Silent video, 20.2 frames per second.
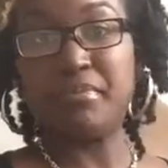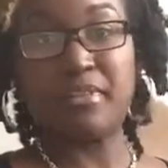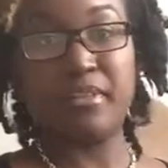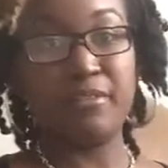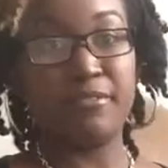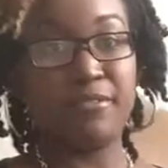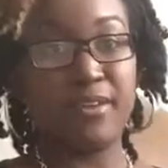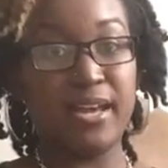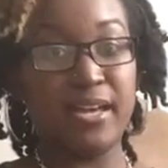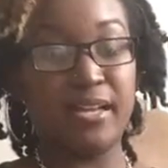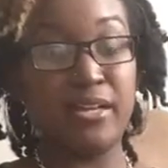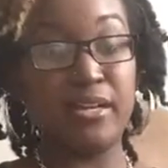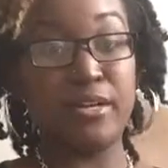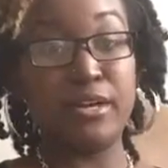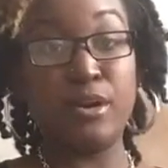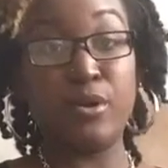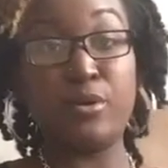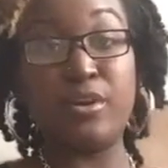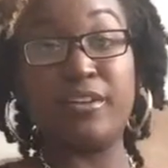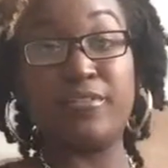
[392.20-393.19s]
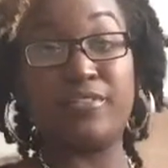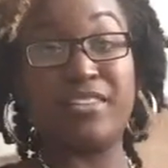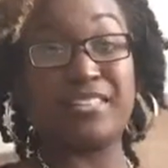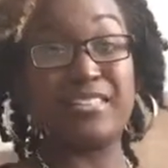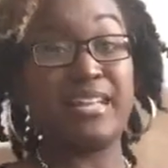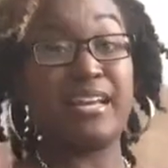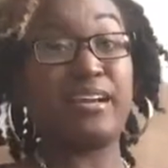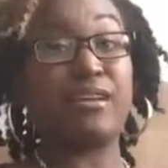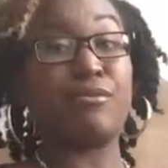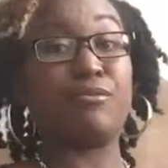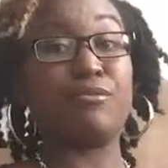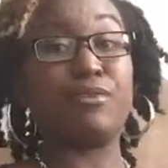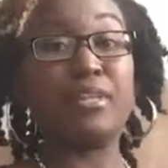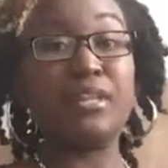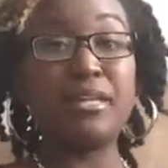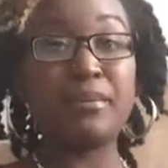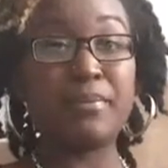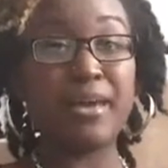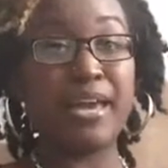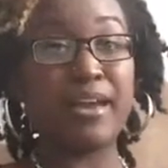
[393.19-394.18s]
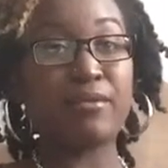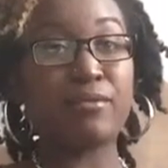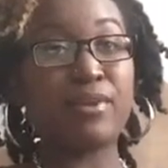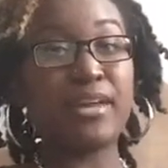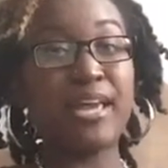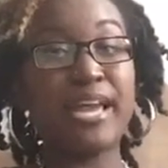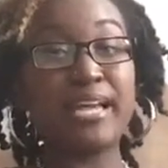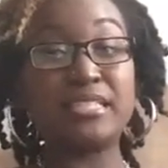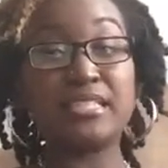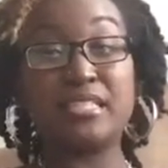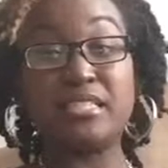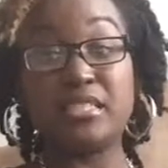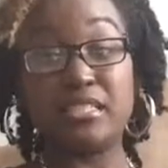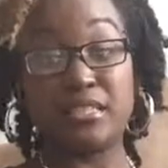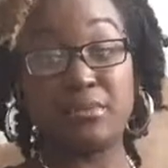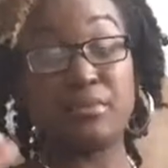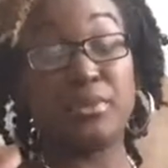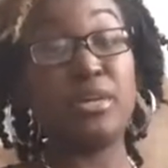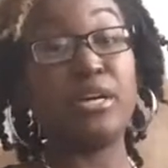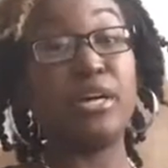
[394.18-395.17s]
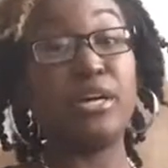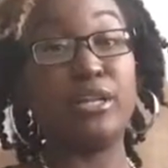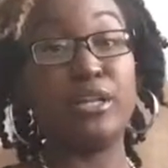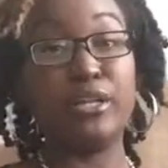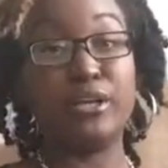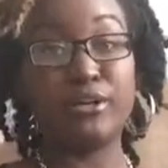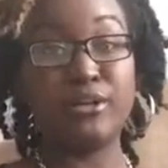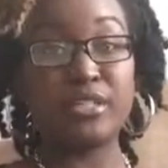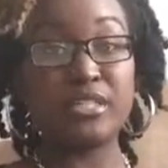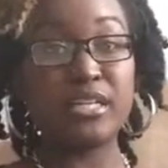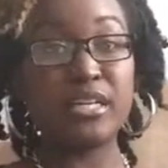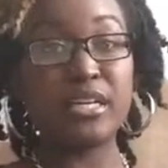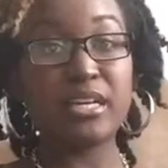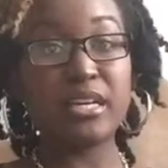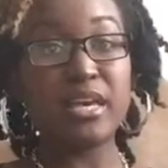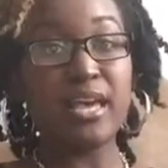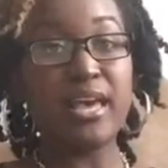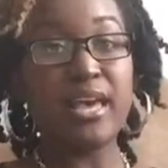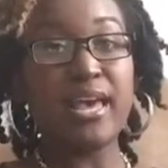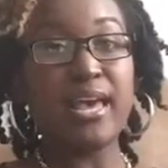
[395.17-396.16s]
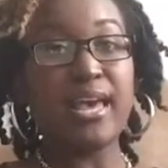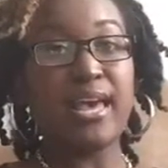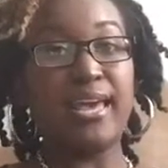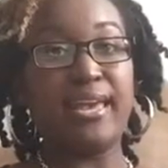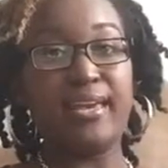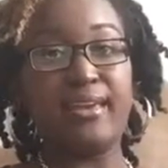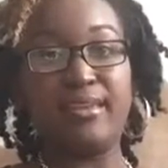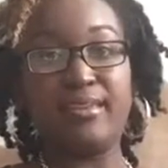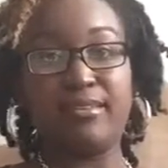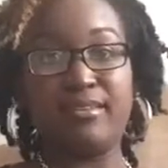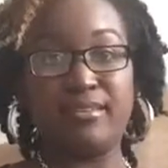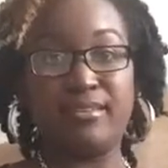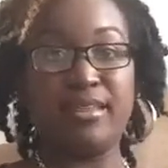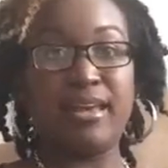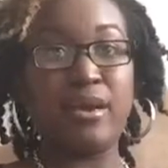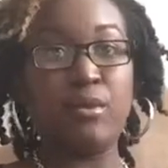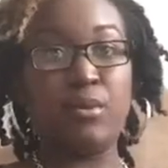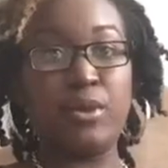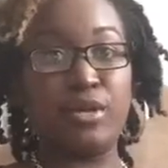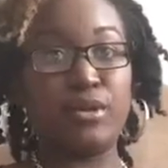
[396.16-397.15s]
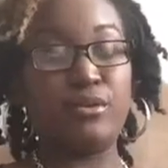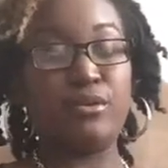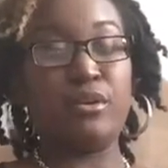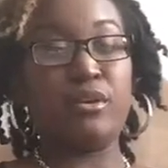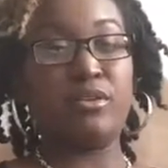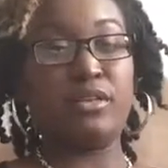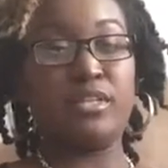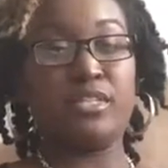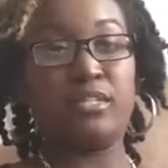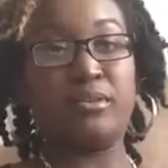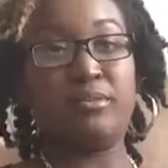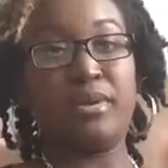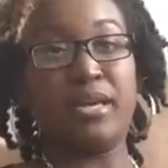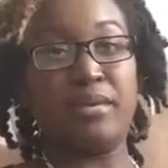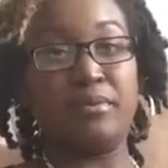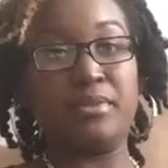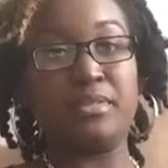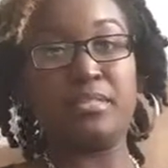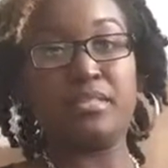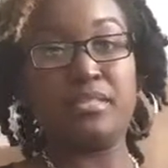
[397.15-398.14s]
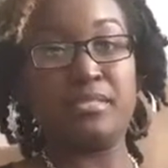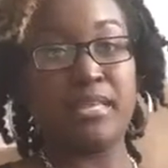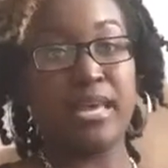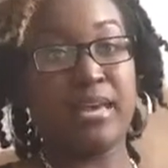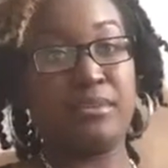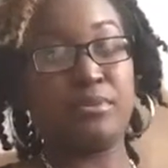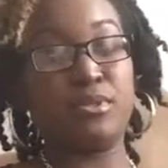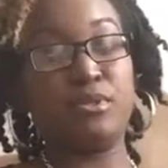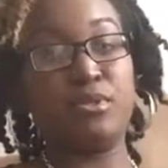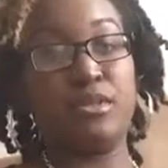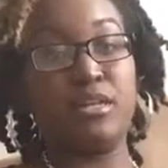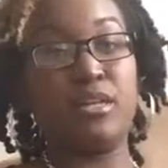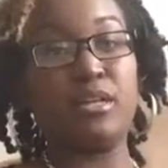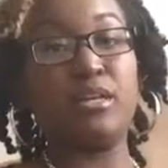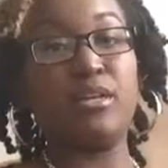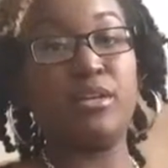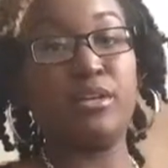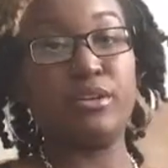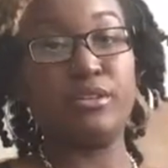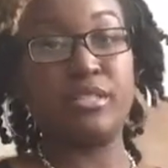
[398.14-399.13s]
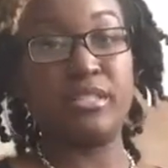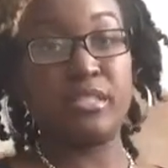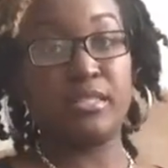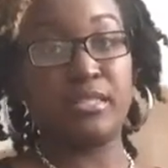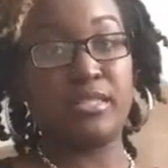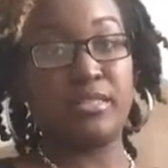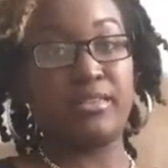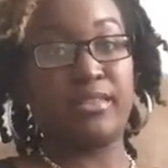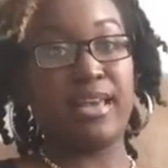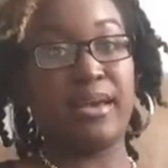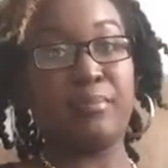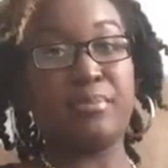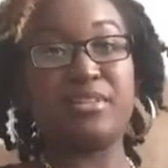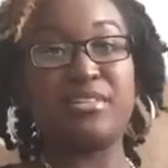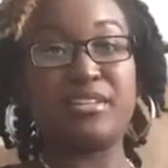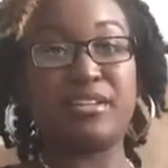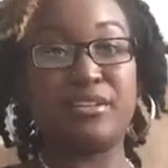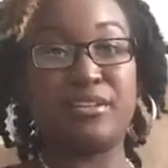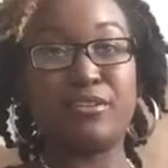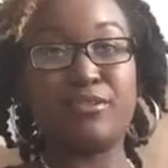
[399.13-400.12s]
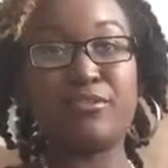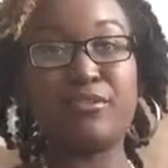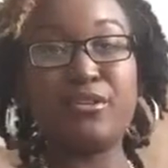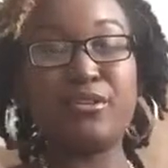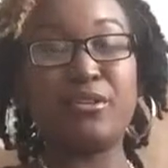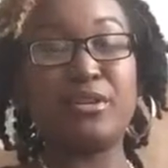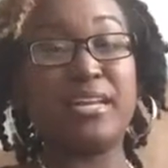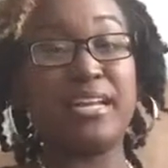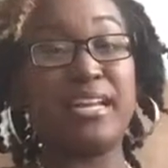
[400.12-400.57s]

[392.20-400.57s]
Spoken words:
they're fine to go. If it's like a really bad reaction, just put allergic, and that way you know that your baby is just absolutely allergic to that particular food.